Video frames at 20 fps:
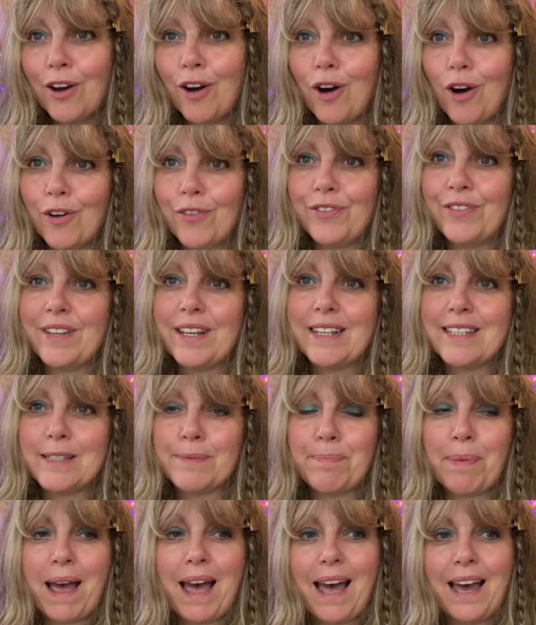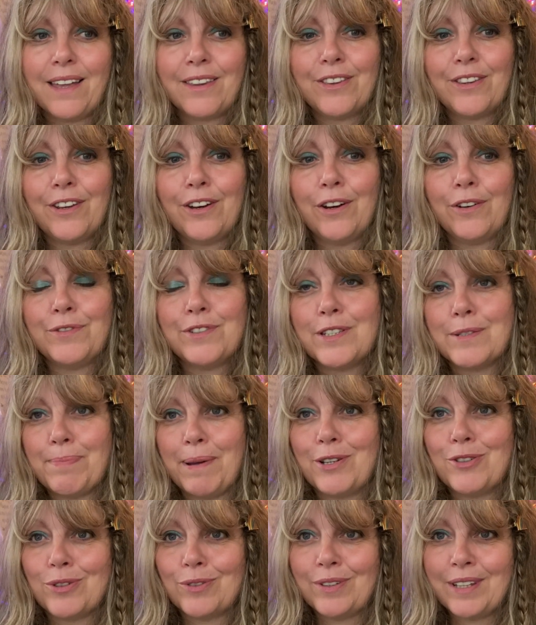on this path of
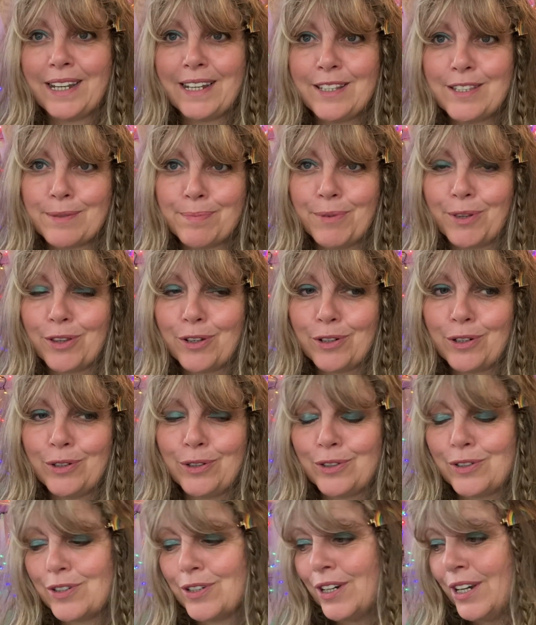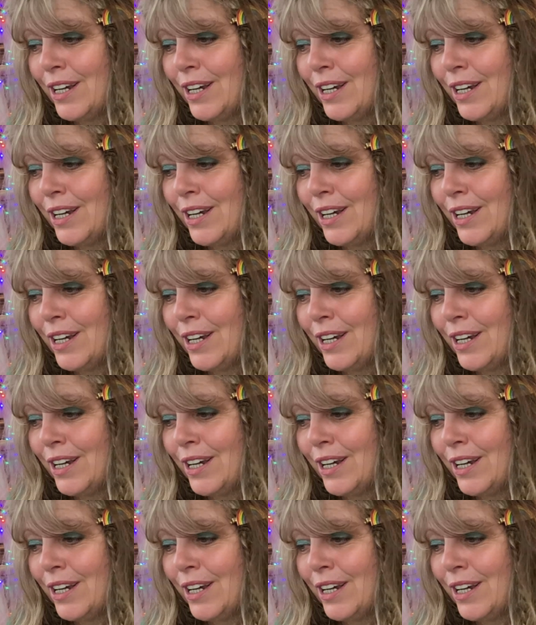special needs motherhood.